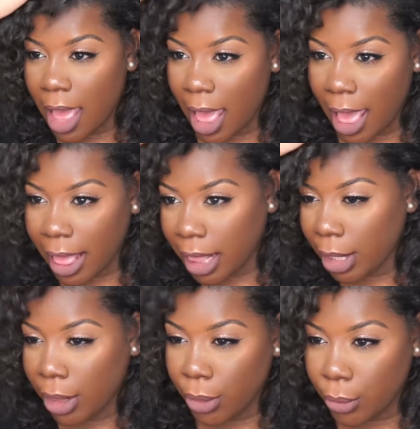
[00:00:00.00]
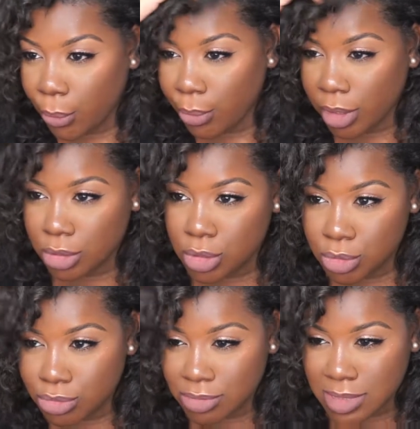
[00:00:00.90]
I will
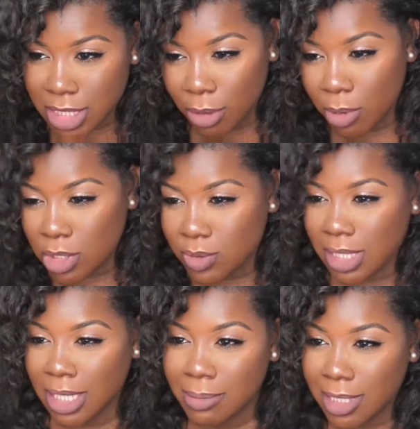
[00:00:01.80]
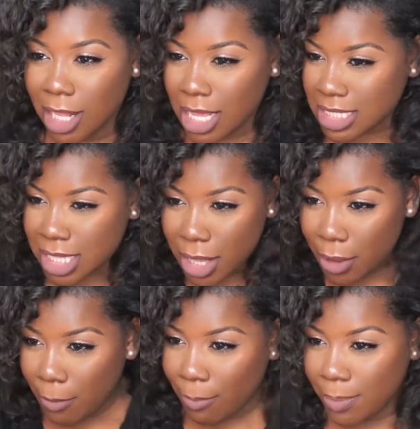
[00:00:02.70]
do some slow-mos with the lip gloss.
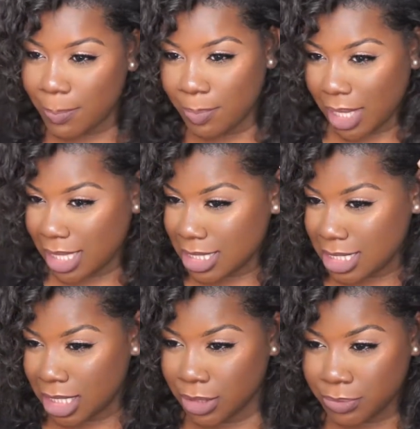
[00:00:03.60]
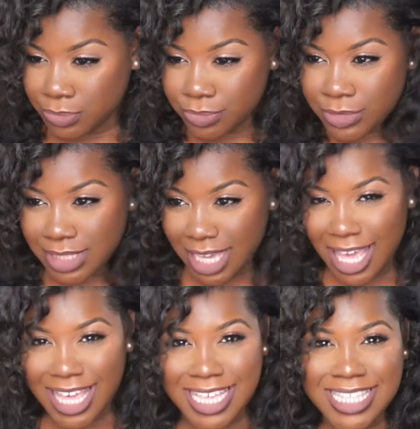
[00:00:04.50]
But
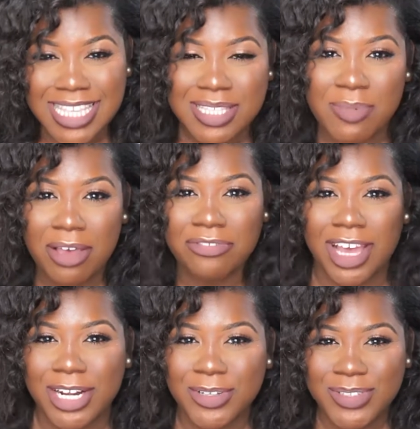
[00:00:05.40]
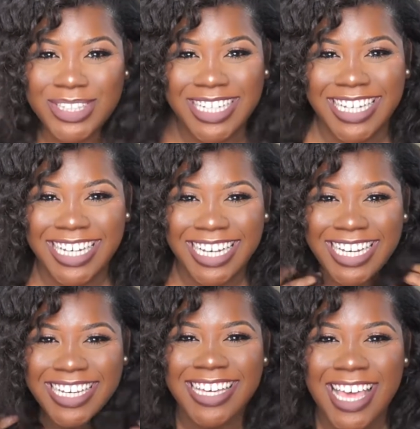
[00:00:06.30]
yes, this is my final
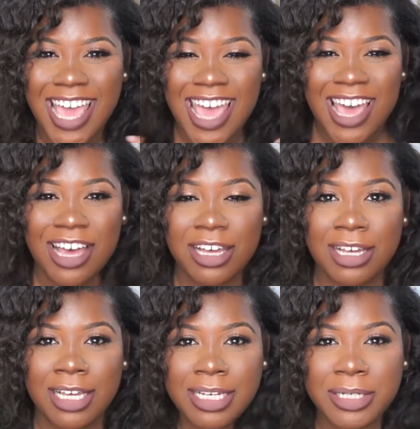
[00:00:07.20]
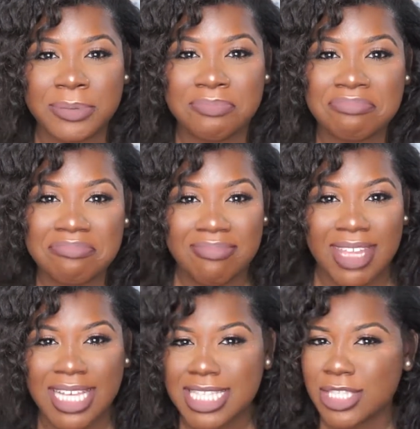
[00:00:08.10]
look.
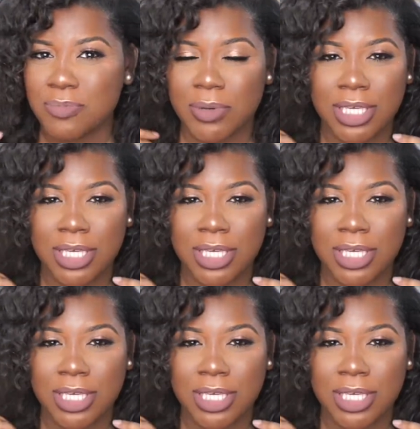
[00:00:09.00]
It's super